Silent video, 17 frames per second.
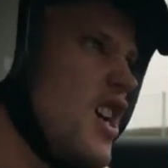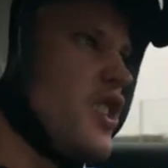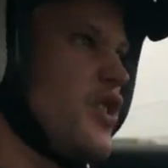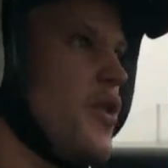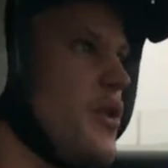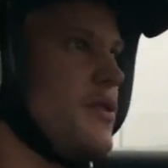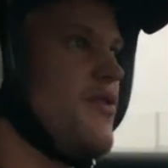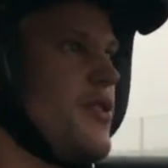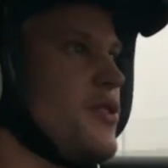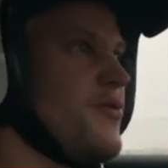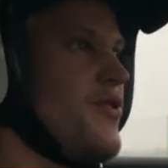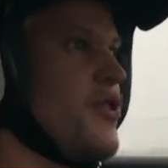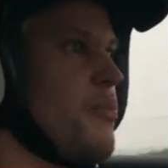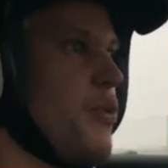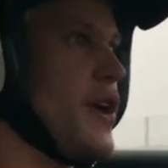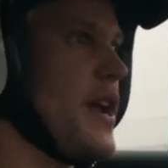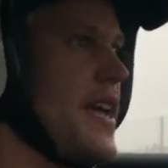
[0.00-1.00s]
So
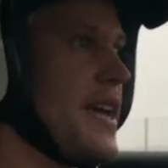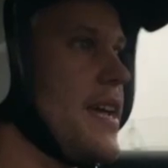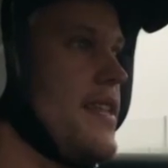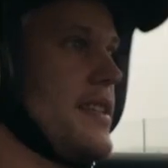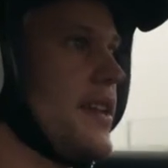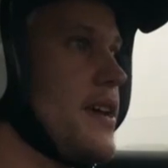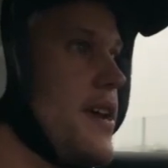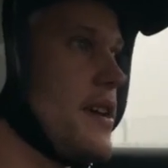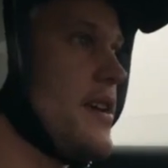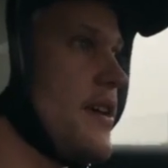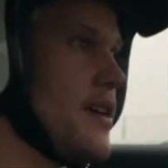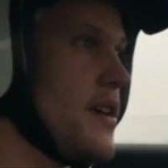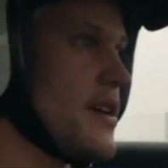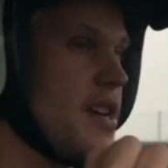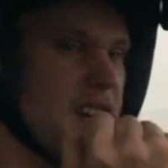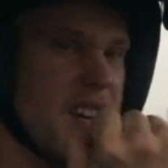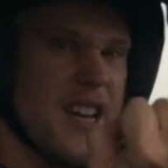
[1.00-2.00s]
to break it,
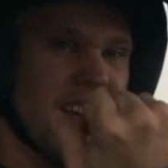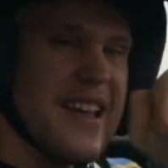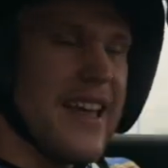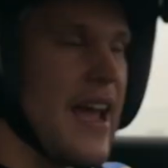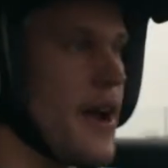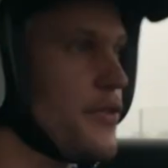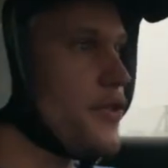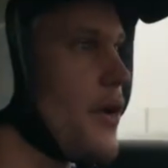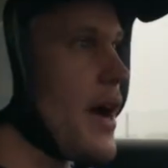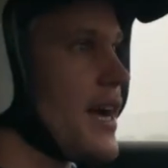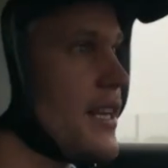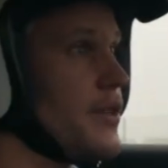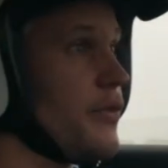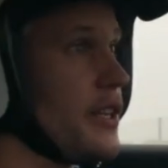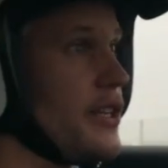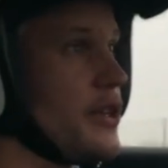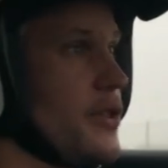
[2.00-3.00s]
you have to
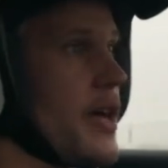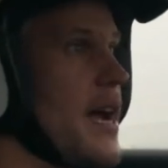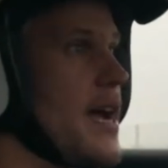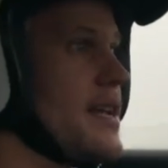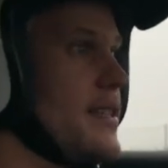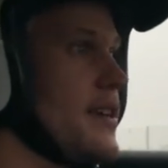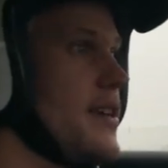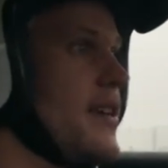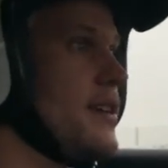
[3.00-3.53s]
actively do that.